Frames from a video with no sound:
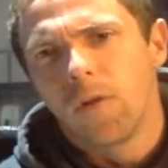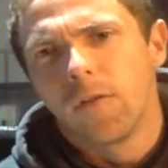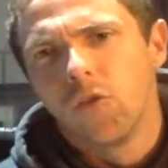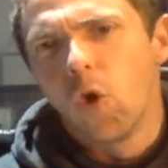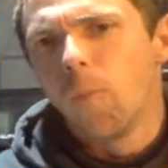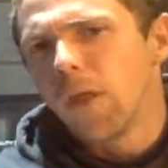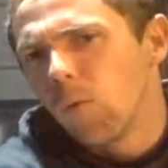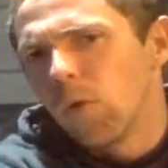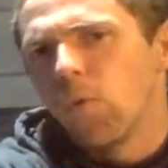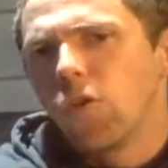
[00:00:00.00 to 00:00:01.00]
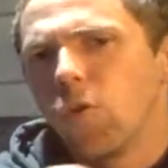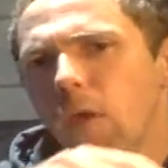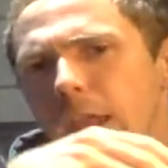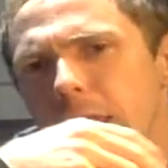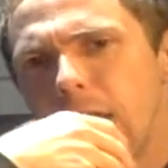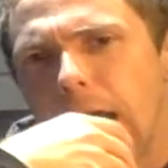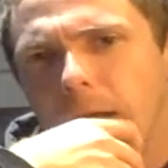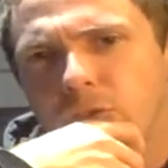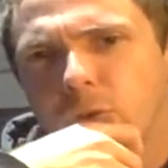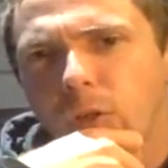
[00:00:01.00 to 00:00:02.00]
Normally when we do any
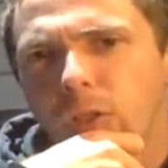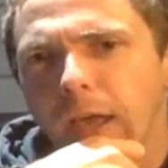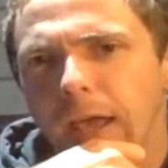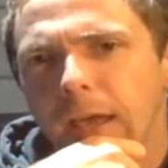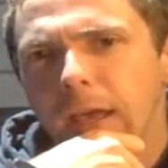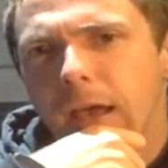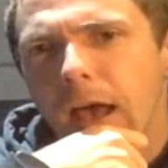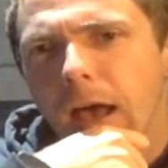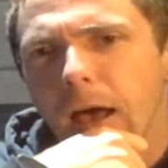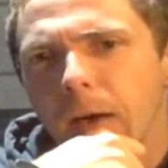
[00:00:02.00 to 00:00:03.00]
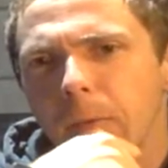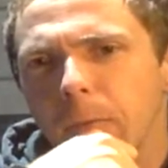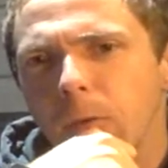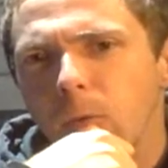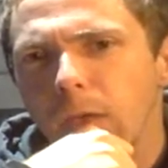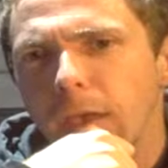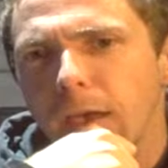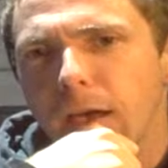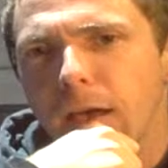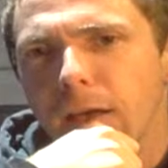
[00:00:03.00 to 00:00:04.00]
sort of thing, we,
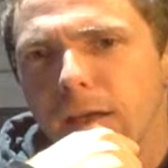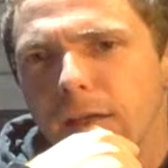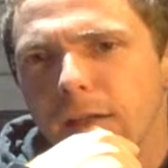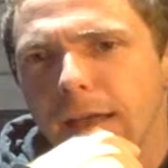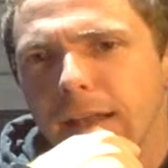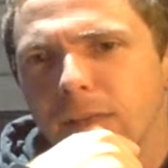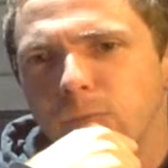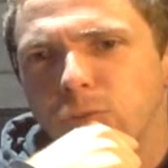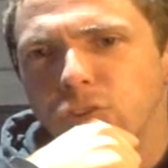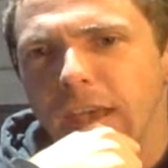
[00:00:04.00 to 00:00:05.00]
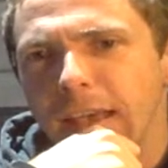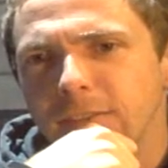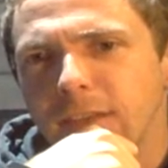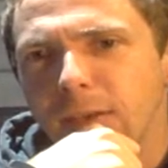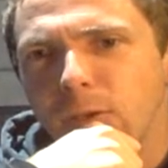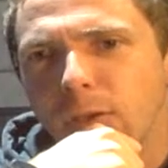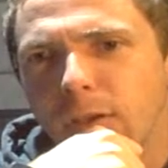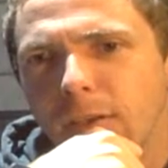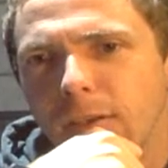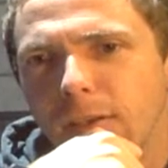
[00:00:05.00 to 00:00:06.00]
like Cliff was saying, is that
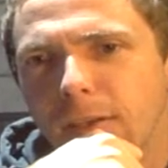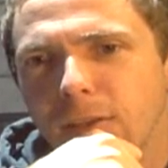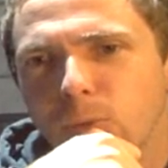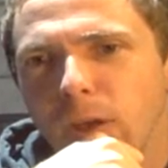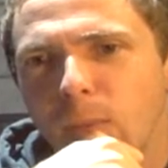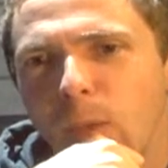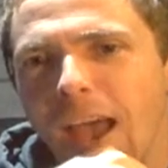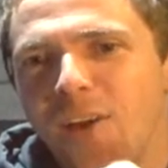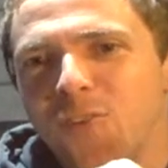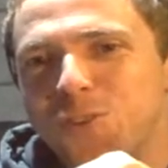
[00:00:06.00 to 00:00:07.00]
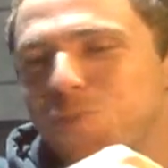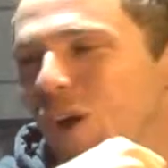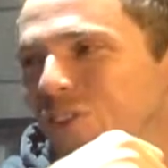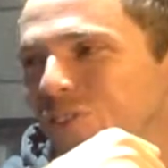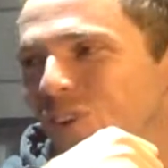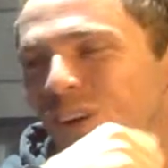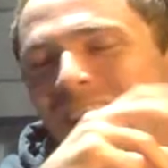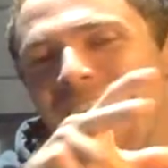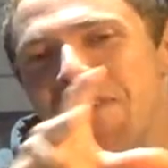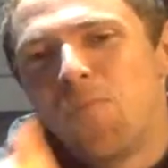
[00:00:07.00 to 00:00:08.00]
he doesn't want to be held responsible.
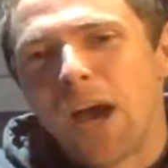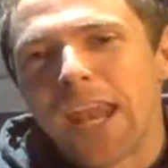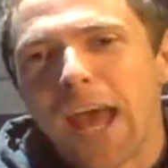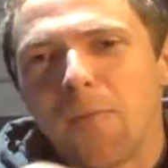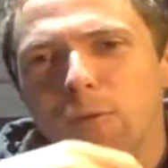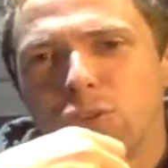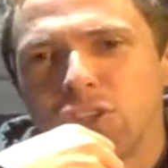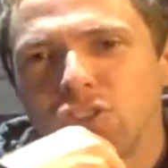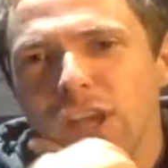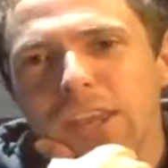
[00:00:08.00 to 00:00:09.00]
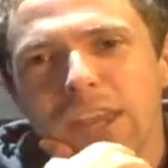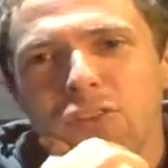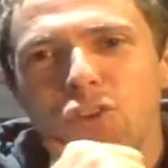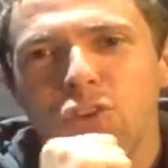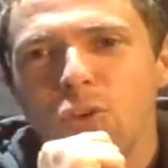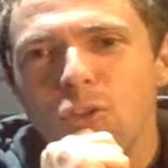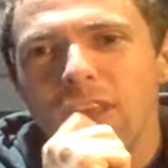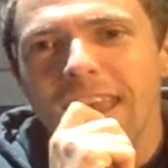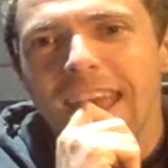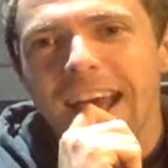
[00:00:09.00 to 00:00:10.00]
But it was his idea to do
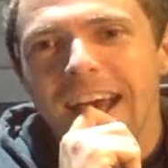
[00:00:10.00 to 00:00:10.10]
the